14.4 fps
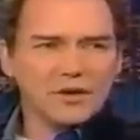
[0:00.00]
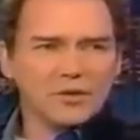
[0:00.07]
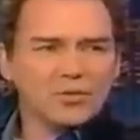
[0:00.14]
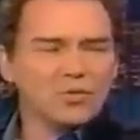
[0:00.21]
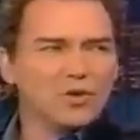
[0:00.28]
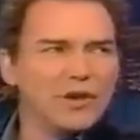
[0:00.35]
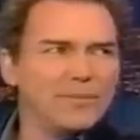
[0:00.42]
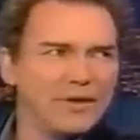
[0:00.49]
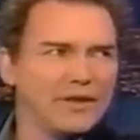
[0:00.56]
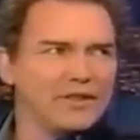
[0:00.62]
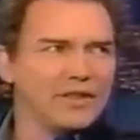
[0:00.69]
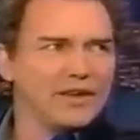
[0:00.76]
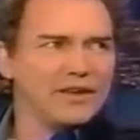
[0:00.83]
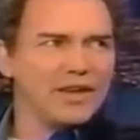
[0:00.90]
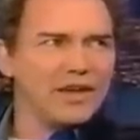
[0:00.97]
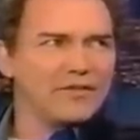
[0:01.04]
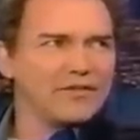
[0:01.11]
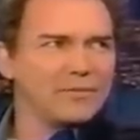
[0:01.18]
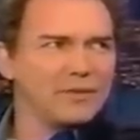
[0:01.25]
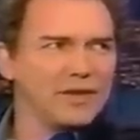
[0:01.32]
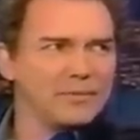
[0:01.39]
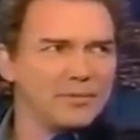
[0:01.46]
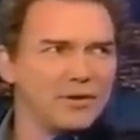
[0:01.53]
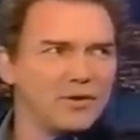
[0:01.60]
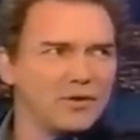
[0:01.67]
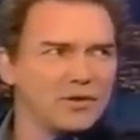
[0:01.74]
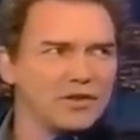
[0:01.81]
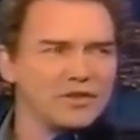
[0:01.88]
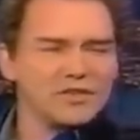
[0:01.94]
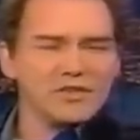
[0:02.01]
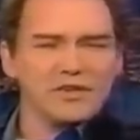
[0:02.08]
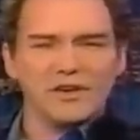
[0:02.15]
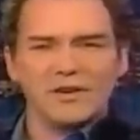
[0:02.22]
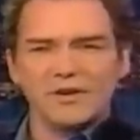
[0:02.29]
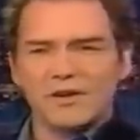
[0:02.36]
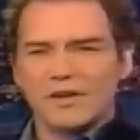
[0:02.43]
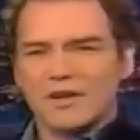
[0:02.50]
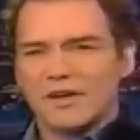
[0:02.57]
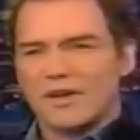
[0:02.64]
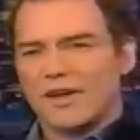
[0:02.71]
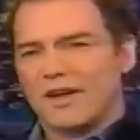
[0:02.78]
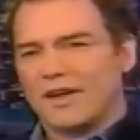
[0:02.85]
ribbing they'd get for being Polish, you know. Mm -hmm.